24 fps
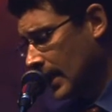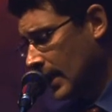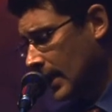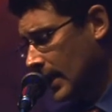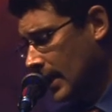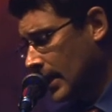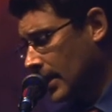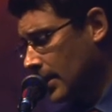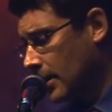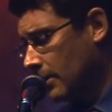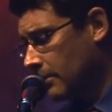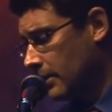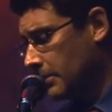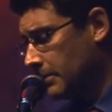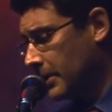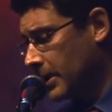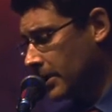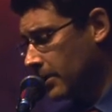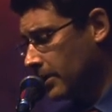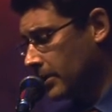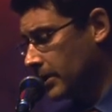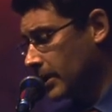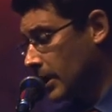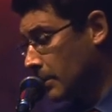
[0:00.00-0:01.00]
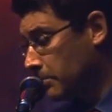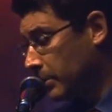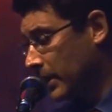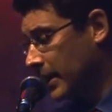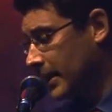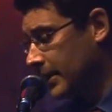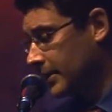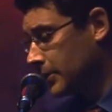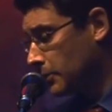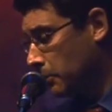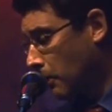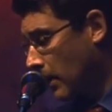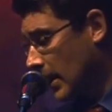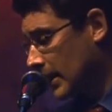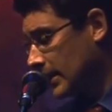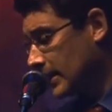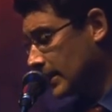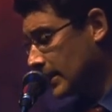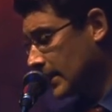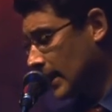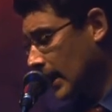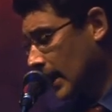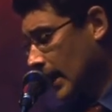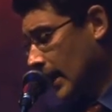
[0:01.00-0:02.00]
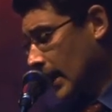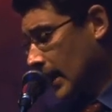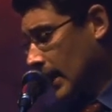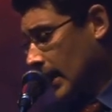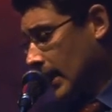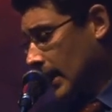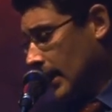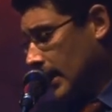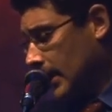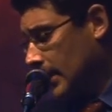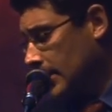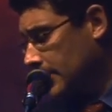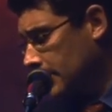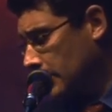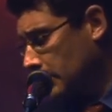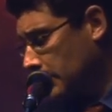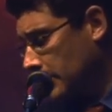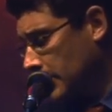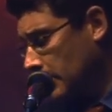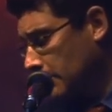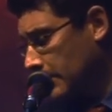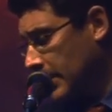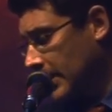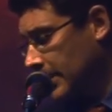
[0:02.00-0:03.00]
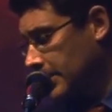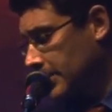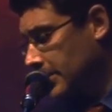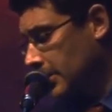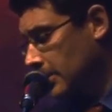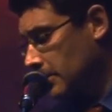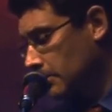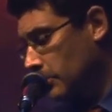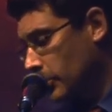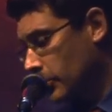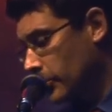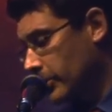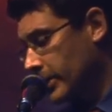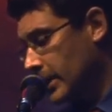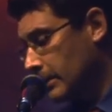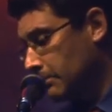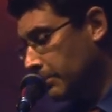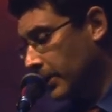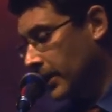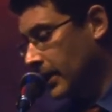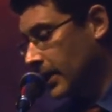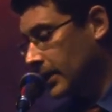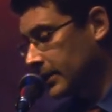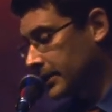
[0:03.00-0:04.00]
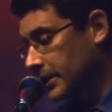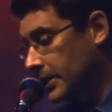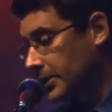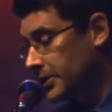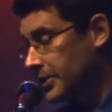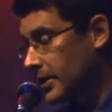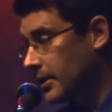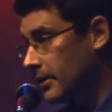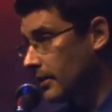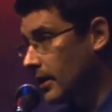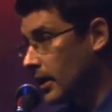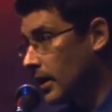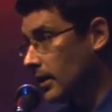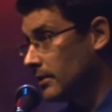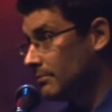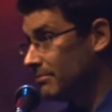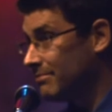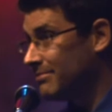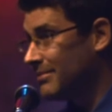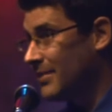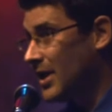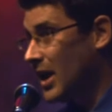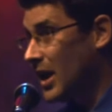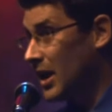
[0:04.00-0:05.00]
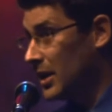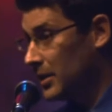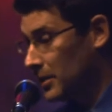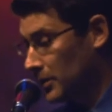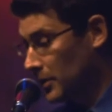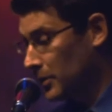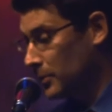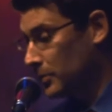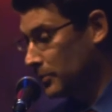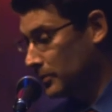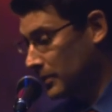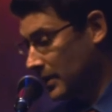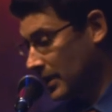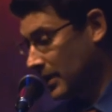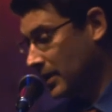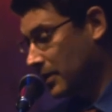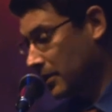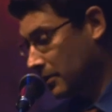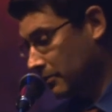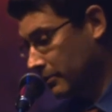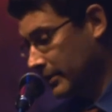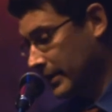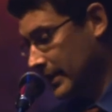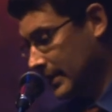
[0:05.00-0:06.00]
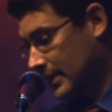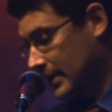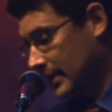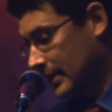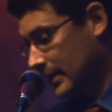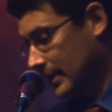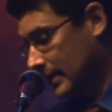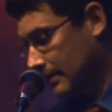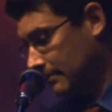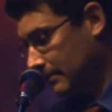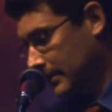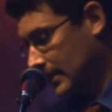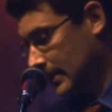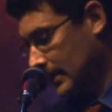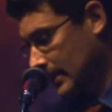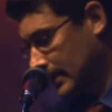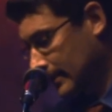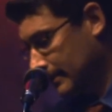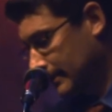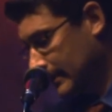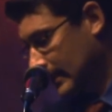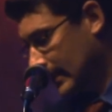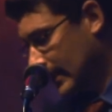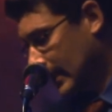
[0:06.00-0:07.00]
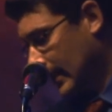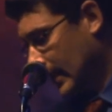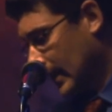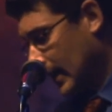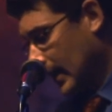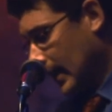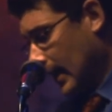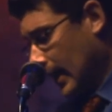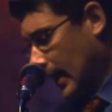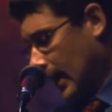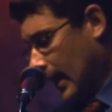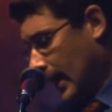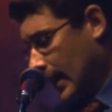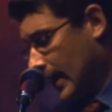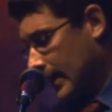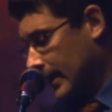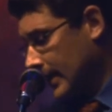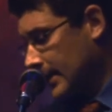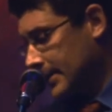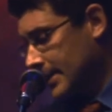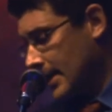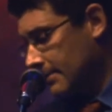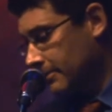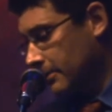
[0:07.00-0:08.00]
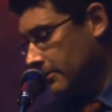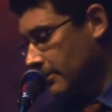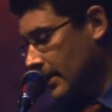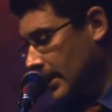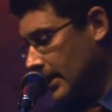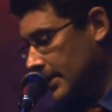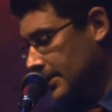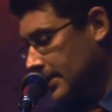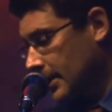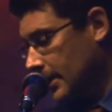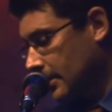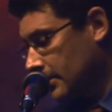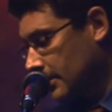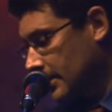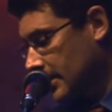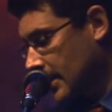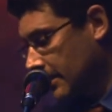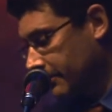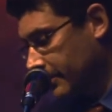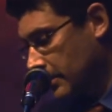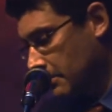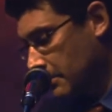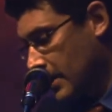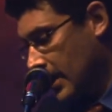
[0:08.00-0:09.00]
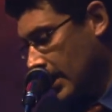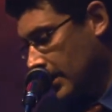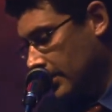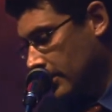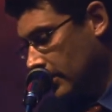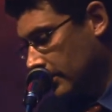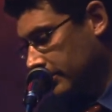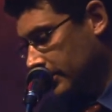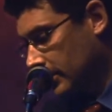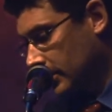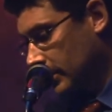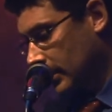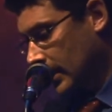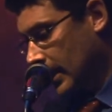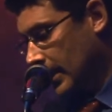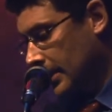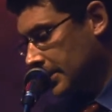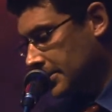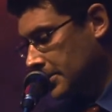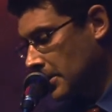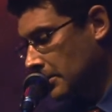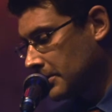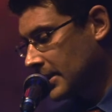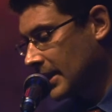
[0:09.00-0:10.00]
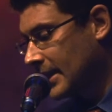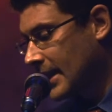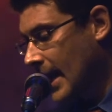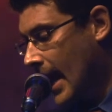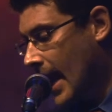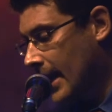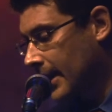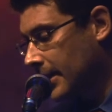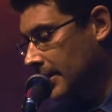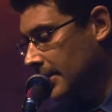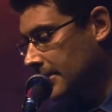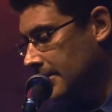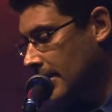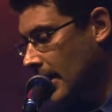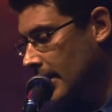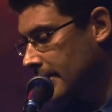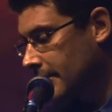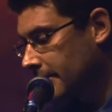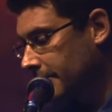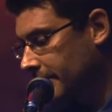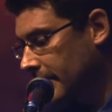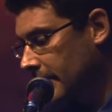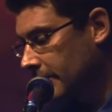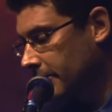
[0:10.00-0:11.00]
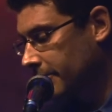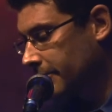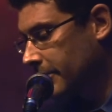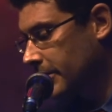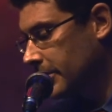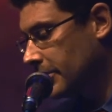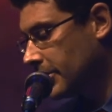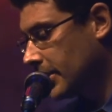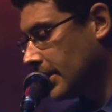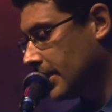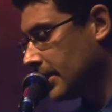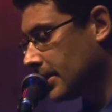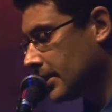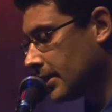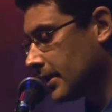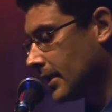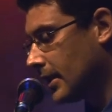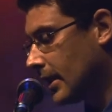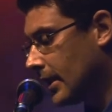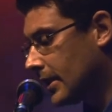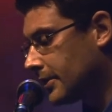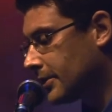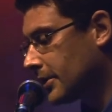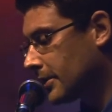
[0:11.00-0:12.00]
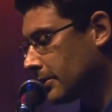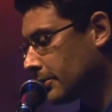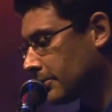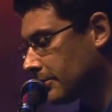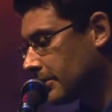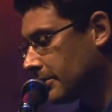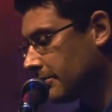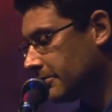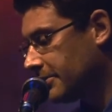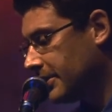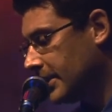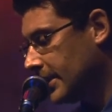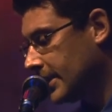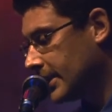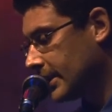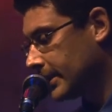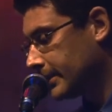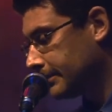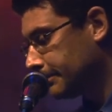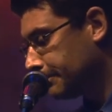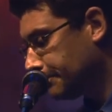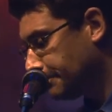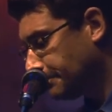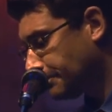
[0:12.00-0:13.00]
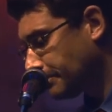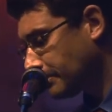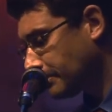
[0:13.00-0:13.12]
He had only been on a plane twice. He has also been to the Marine Park this year alone 3 times. And he's never read a single Stephanie Meyer novel and is known to gag at the sight of infant children feeding.